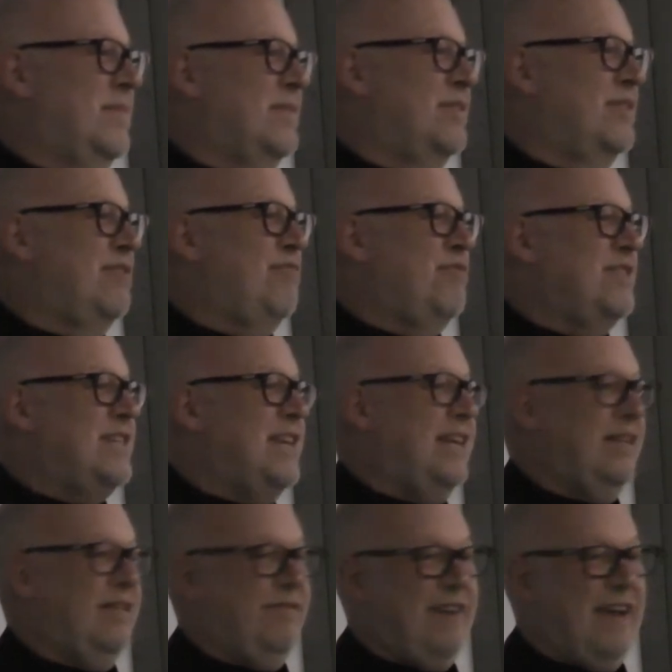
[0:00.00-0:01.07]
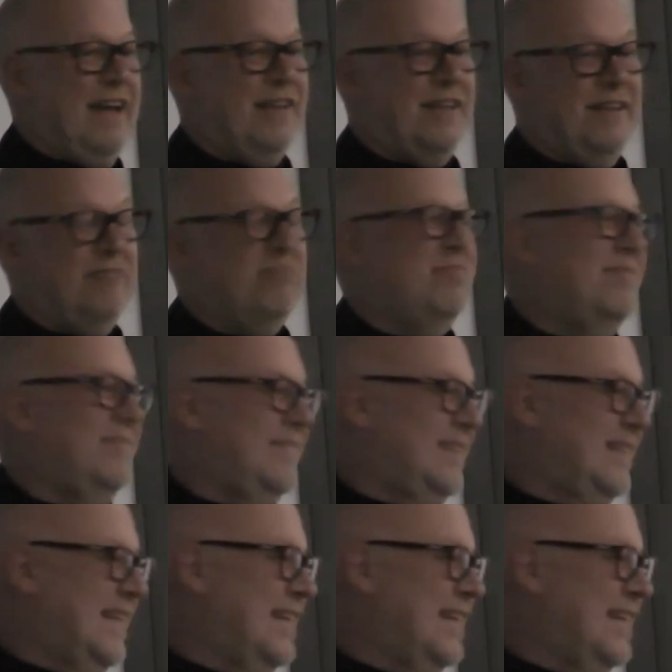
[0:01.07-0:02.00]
So if we take the fact that the